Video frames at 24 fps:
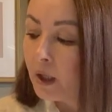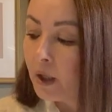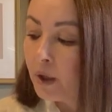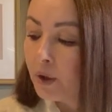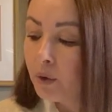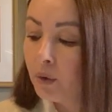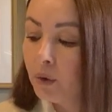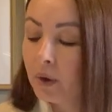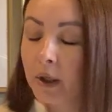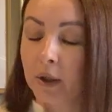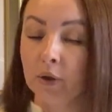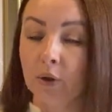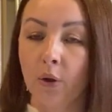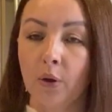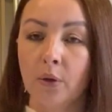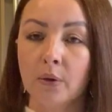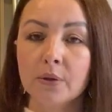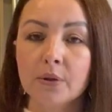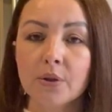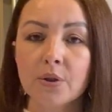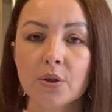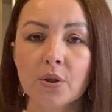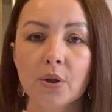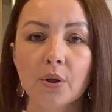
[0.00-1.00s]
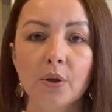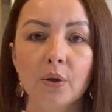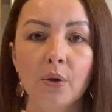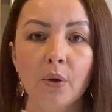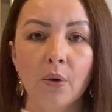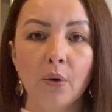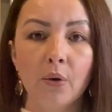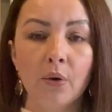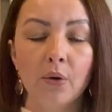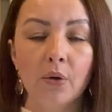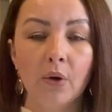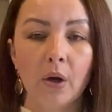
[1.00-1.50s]
You can also
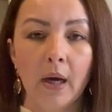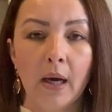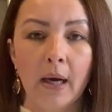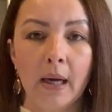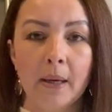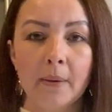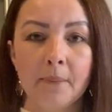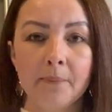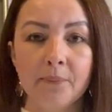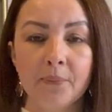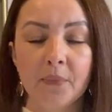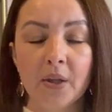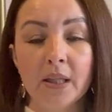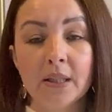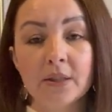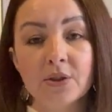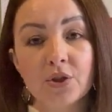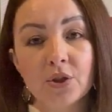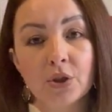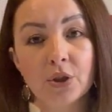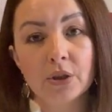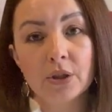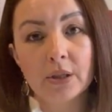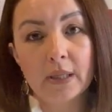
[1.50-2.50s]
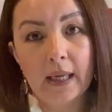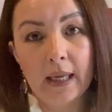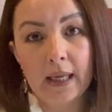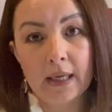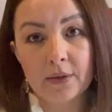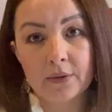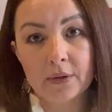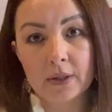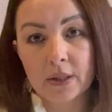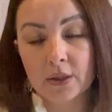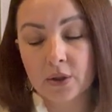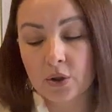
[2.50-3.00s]
go in certain
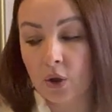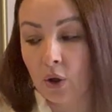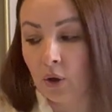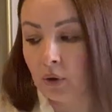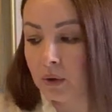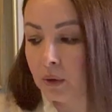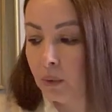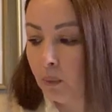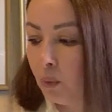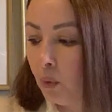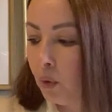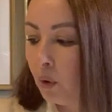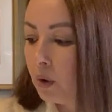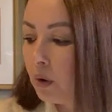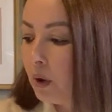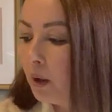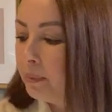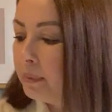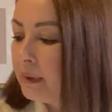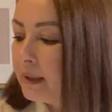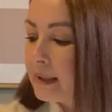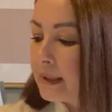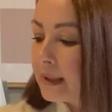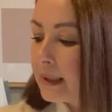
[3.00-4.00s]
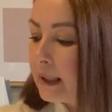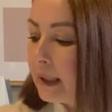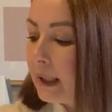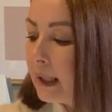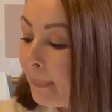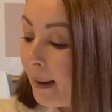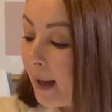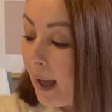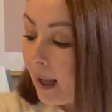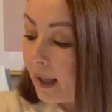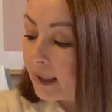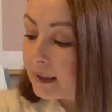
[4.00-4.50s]
areas on the wall, obviously,
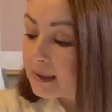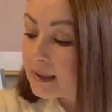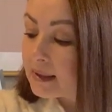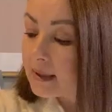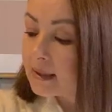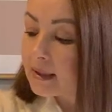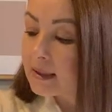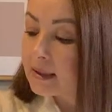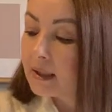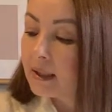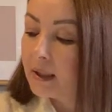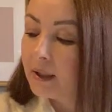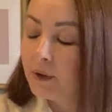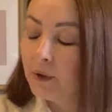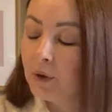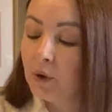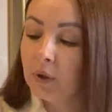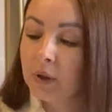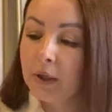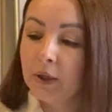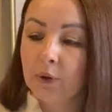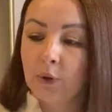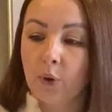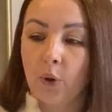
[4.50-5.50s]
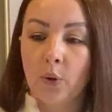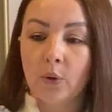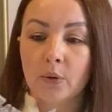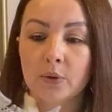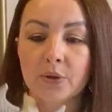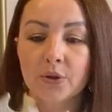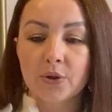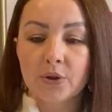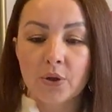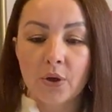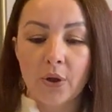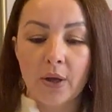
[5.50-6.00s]
but you can
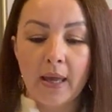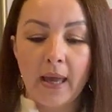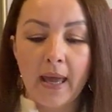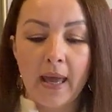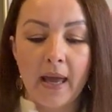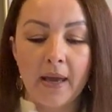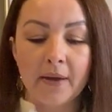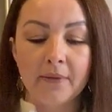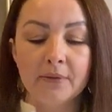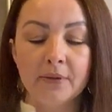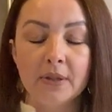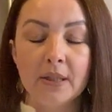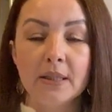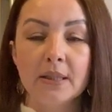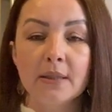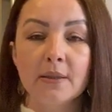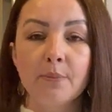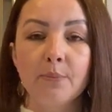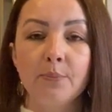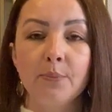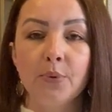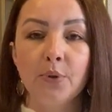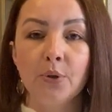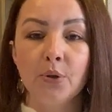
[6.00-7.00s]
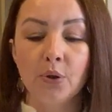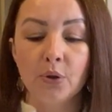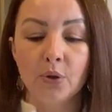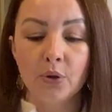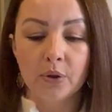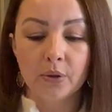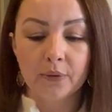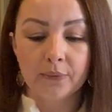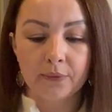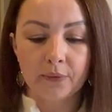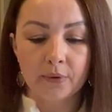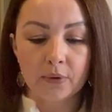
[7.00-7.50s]
also have these
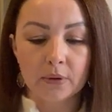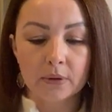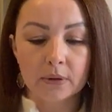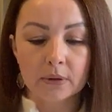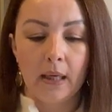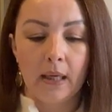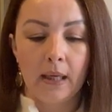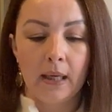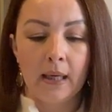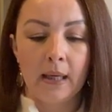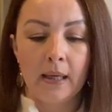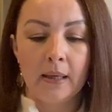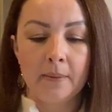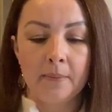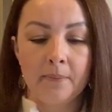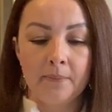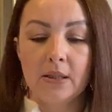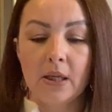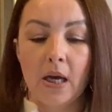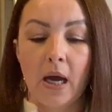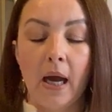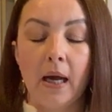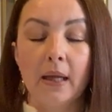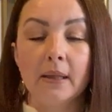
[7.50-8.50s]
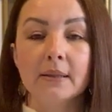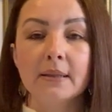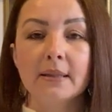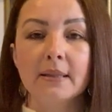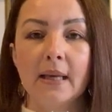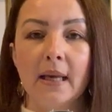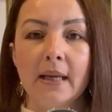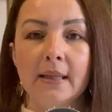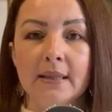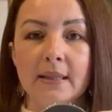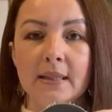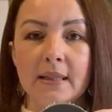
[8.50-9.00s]
beautiful tiles as a